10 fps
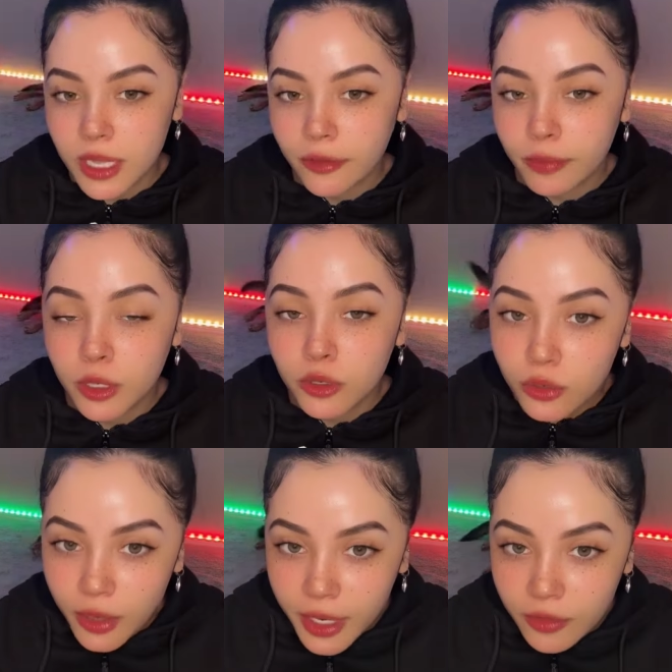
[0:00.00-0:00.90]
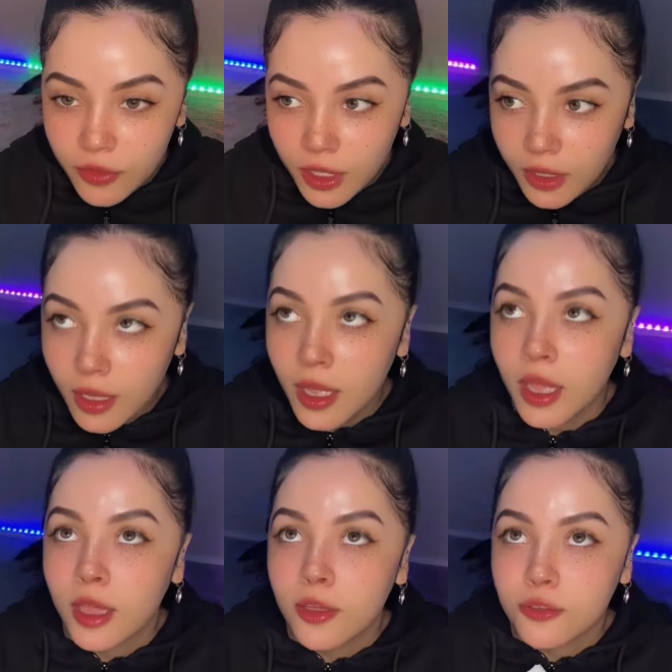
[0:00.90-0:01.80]
I've been craving
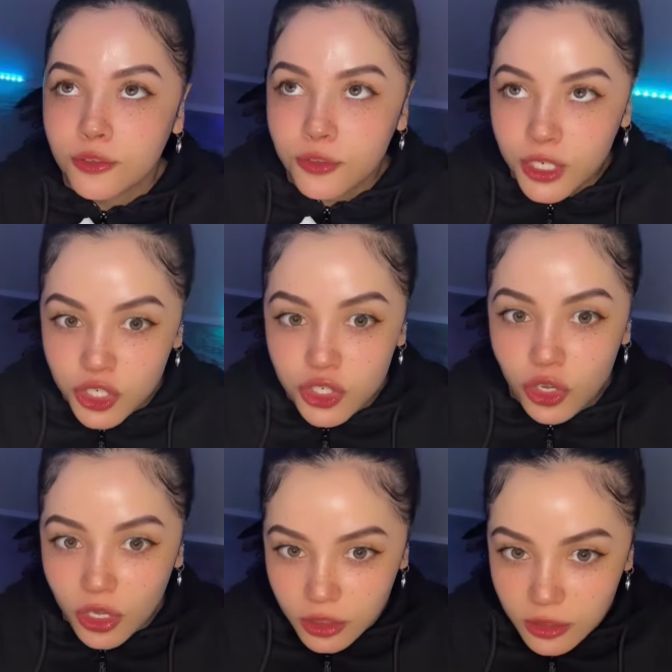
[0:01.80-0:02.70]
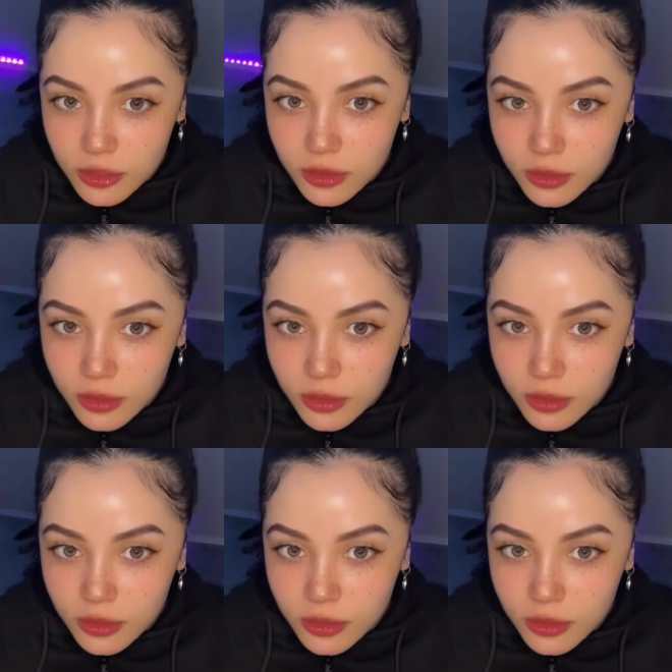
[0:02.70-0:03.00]
fridge tarts.